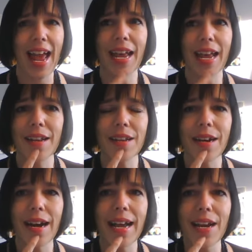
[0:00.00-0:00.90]
And
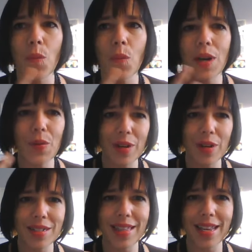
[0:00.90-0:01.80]
I one of the
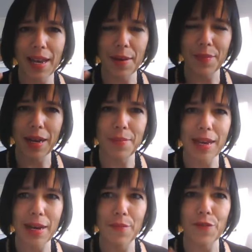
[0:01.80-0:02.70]
words that kept
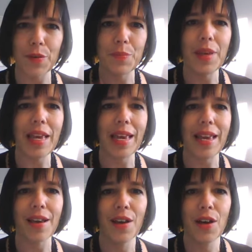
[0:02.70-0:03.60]
coming up for me